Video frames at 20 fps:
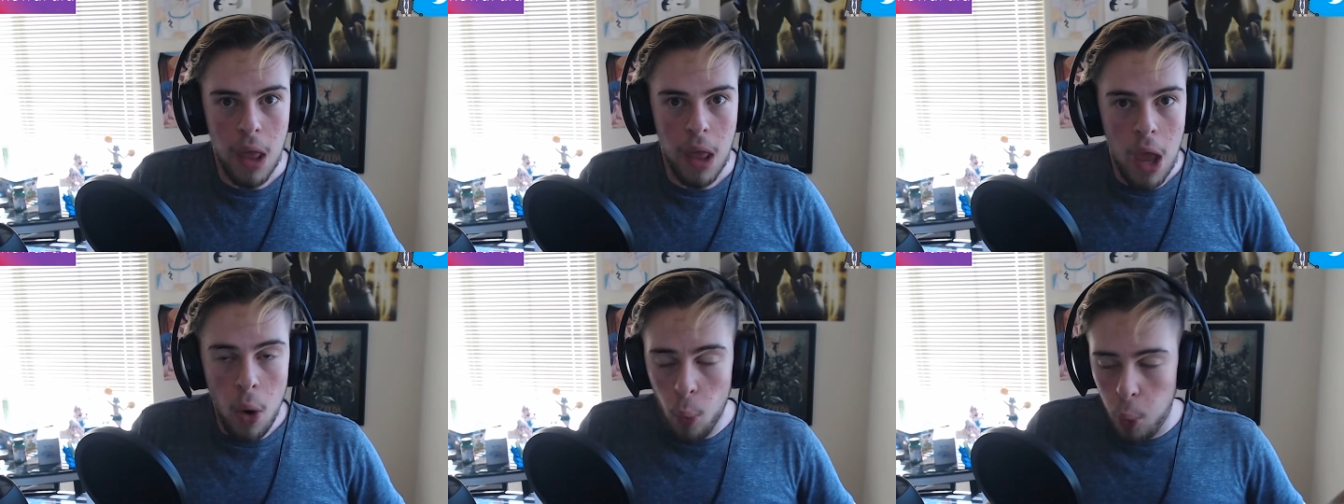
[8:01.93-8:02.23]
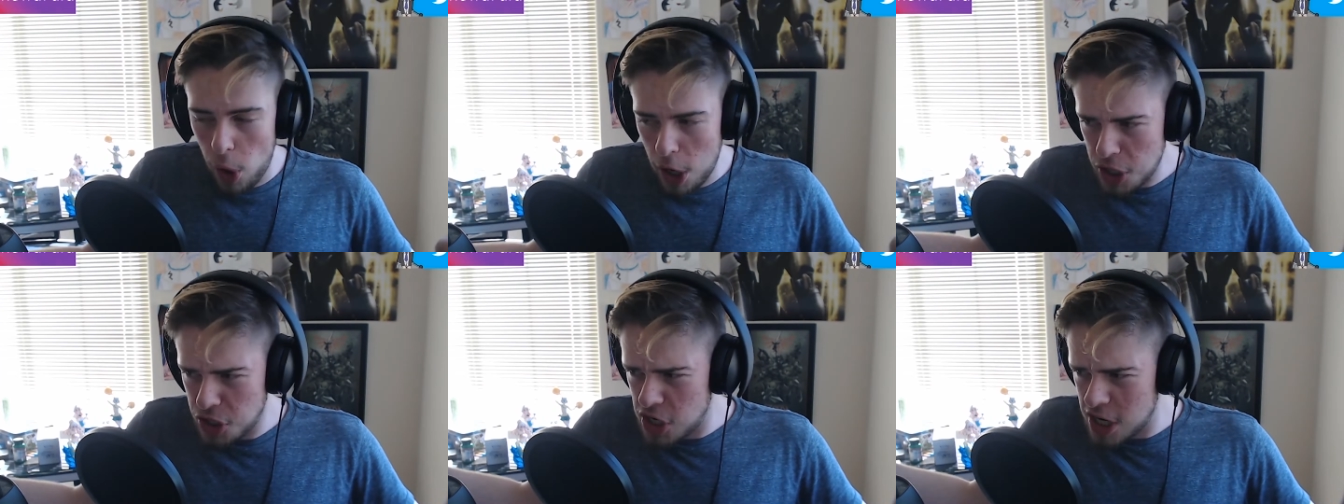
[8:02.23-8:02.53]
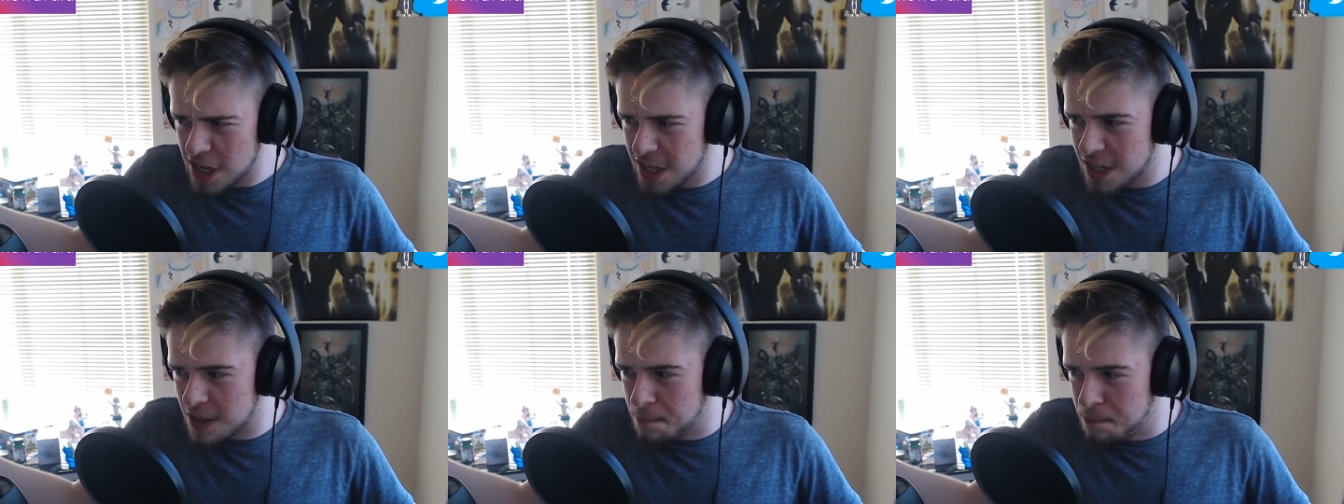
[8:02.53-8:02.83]
We're
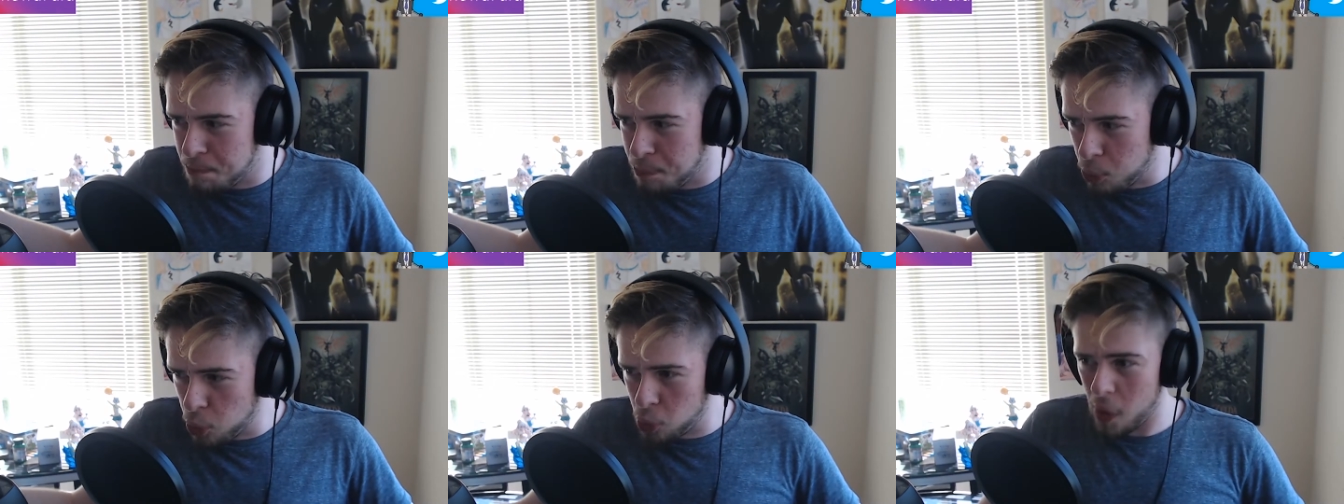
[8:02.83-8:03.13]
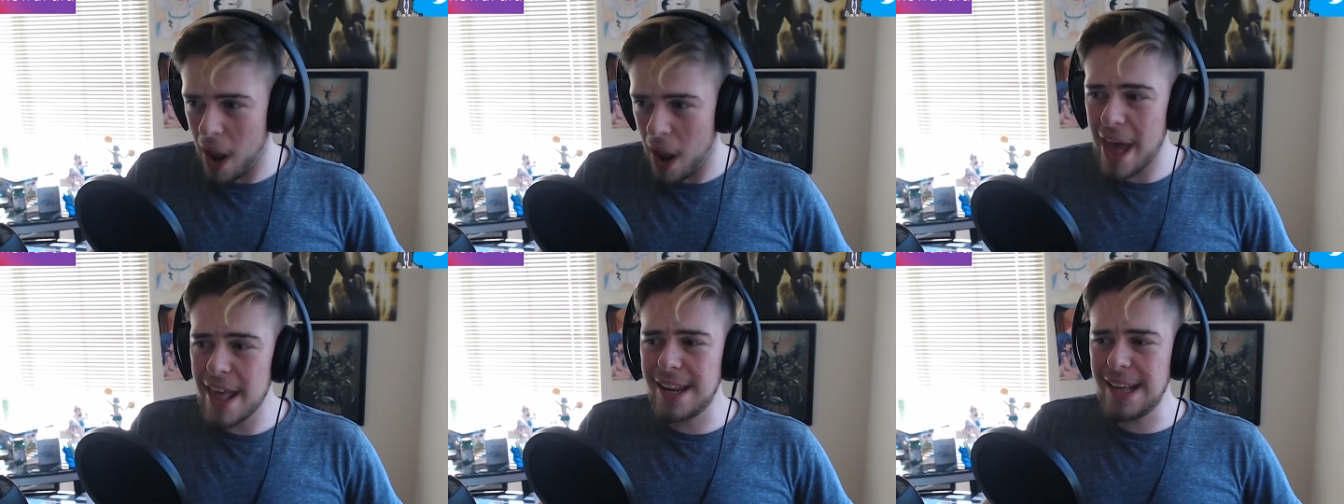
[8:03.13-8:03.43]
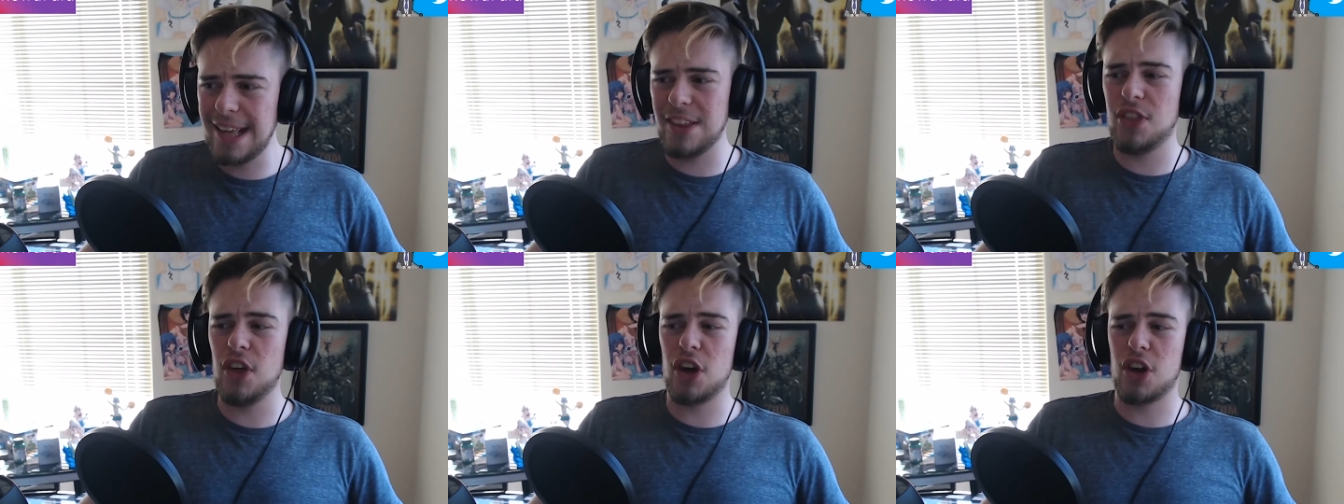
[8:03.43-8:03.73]
just
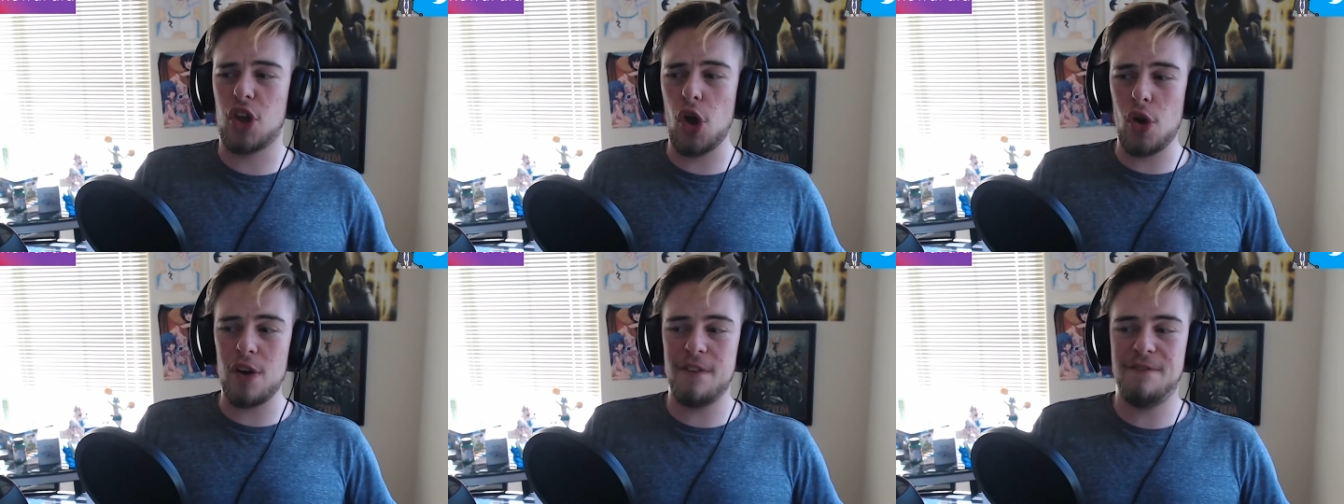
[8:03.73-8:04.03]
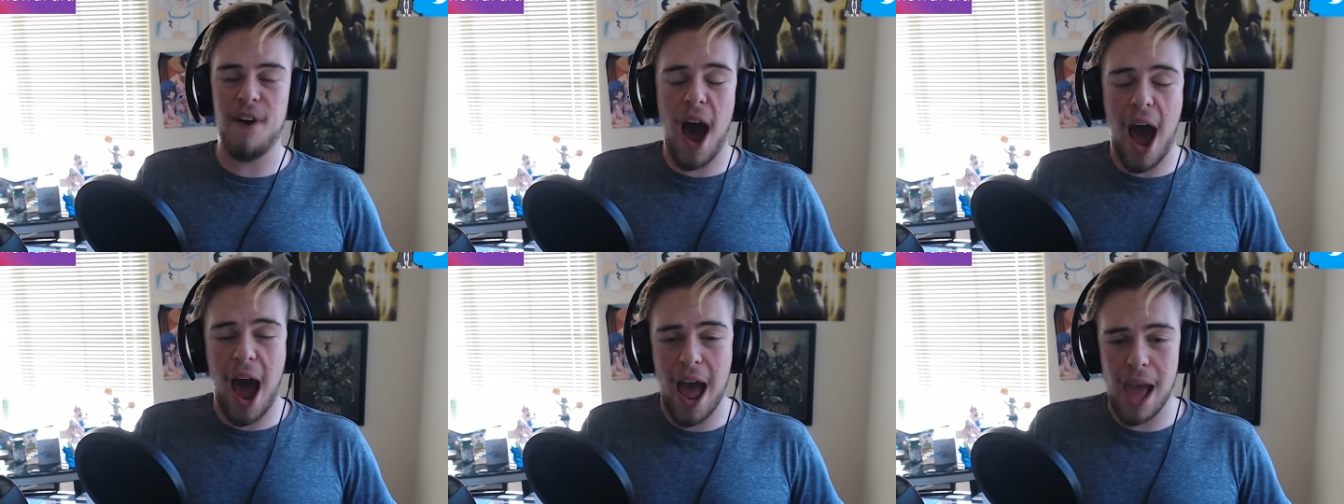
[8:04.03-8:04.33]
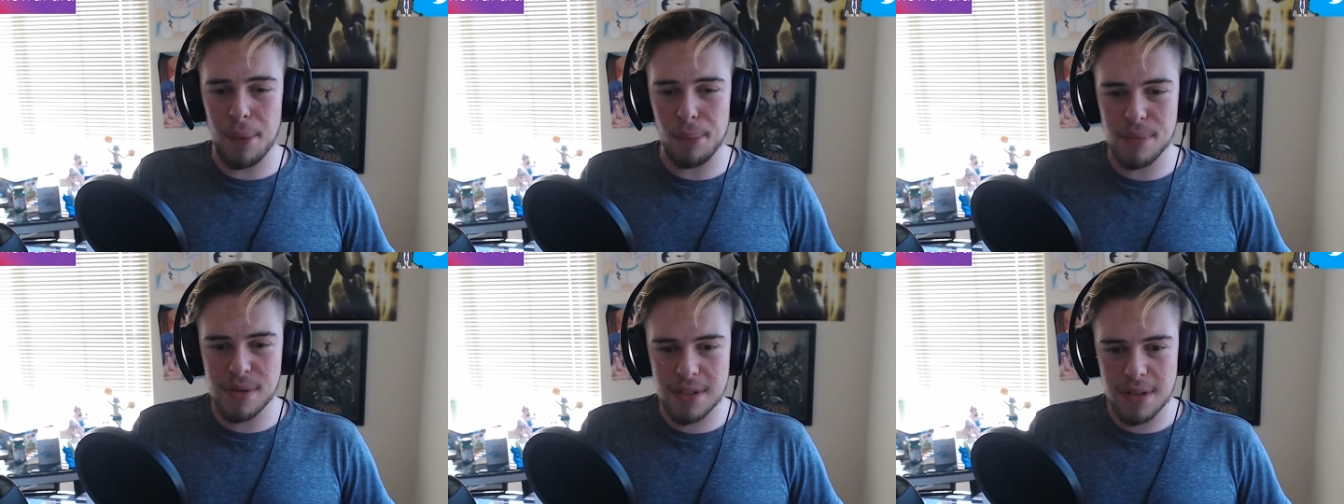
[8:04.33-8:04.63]
spreading the good
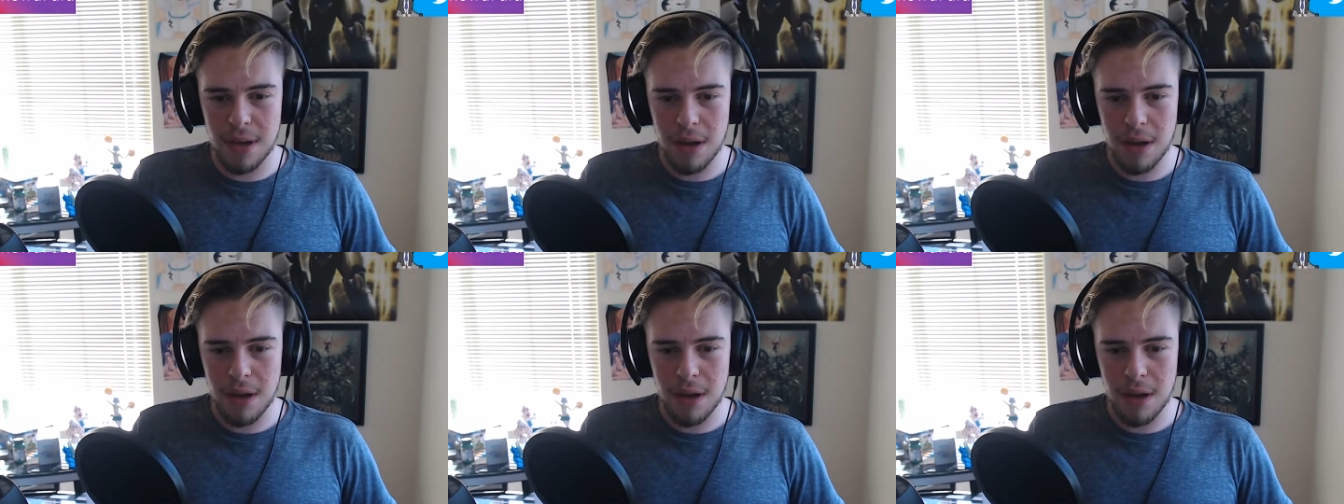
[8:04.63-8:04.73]
vibes.